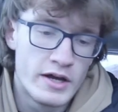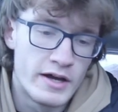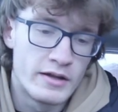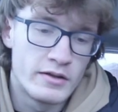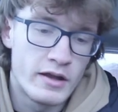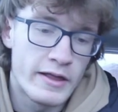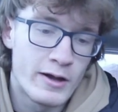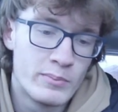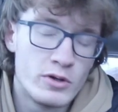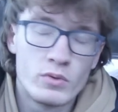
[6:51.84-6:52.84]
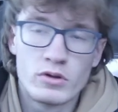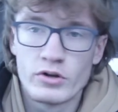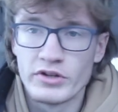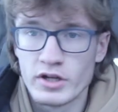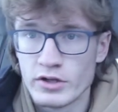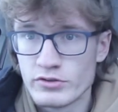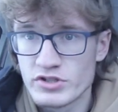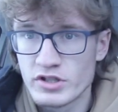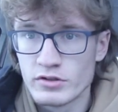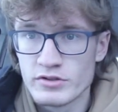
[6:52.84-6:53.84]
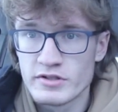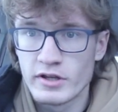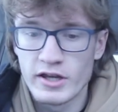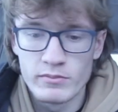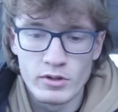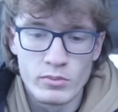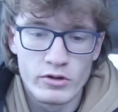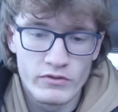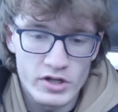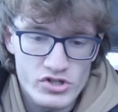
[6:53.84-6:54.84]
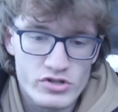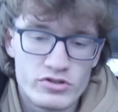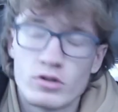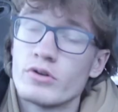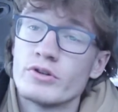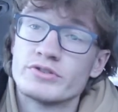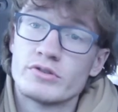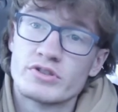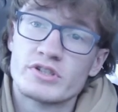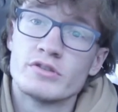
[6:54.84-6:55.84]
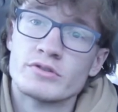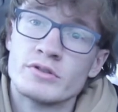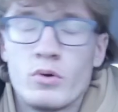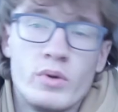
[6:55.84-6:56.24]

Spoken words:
and it helped me with learning other skills, gave me motivation to learn those other skills.